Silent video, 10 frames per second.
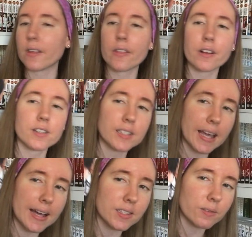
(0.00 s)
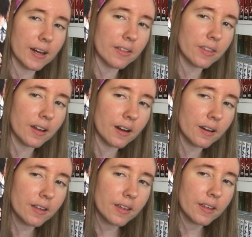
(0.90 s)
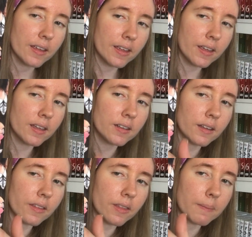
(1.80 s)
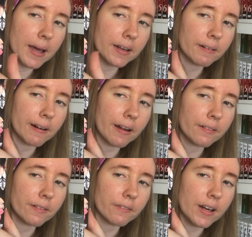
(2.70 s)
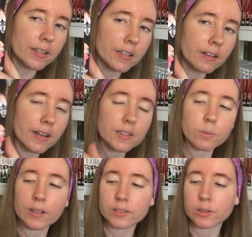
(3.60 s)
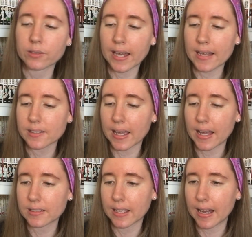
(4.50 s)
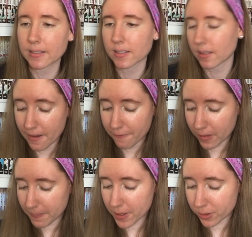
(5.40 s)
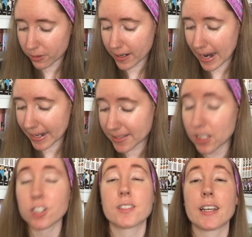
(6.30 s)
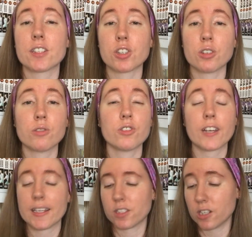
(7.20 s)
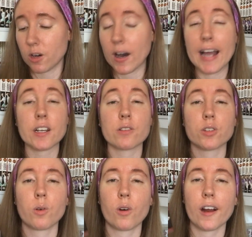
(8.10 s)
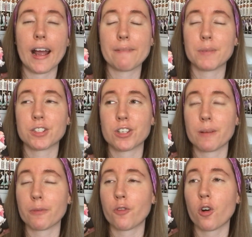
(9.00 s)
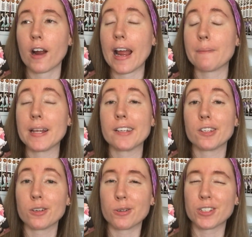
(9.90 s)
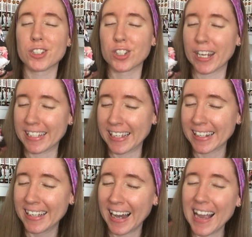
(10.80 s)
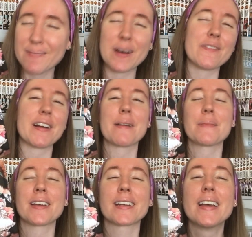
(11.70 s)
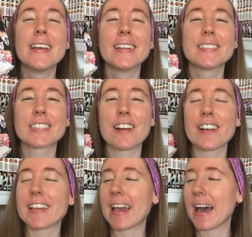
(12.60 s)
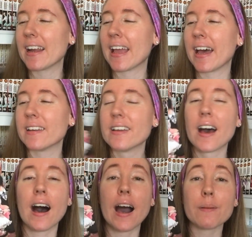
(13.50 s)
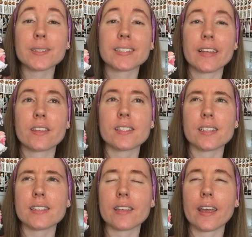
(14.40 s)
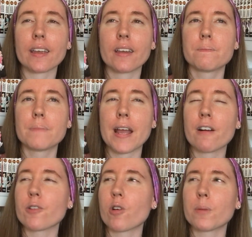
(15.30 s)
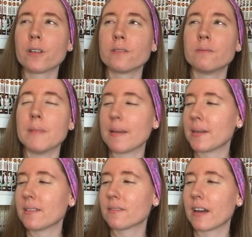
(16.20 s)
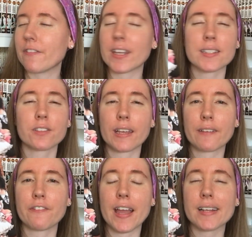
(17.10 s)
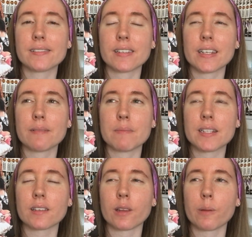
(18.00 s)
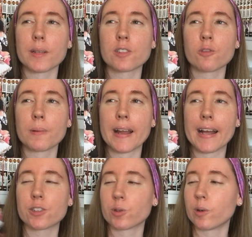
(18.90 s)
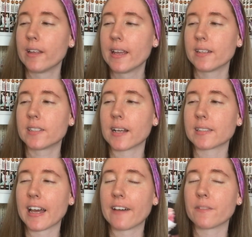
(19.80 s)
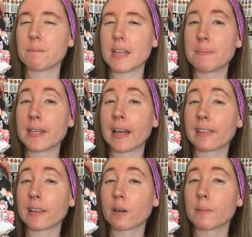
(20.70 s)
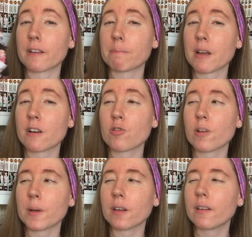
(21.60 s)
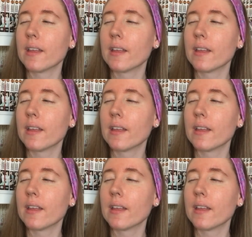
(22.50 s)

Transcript: then there's cats right there in the background right here as well. So cats, cats, cats. Flipping through it, I guess I should say too, you guys know I don't do horror. I've mentioned it before. I'm a huge chicken. I'm a very big scaredy cat, and I will say this is a paranormal, maybe. I feel like it's like fantasy meets a little bit supernatural. It does have maybe a little bit of paranormal,